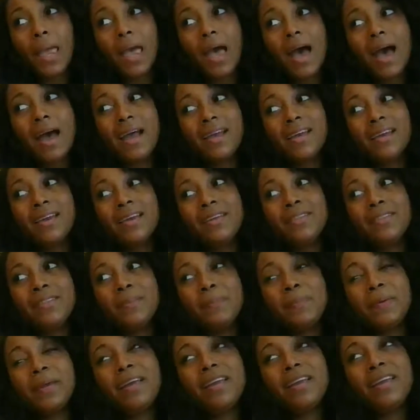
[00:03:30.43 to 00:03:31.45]
I the
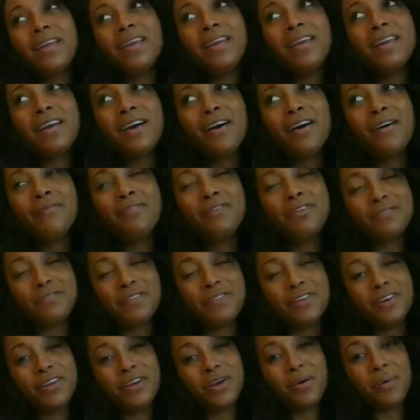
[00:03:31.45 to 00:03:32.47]
beginning of this
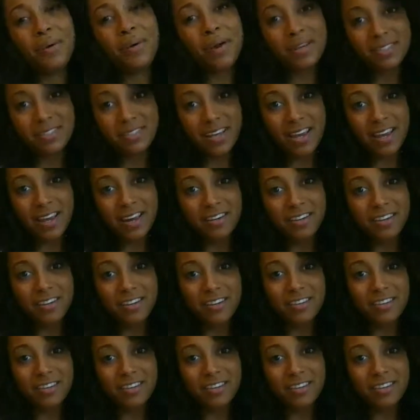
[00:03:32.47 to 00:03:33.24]
video I said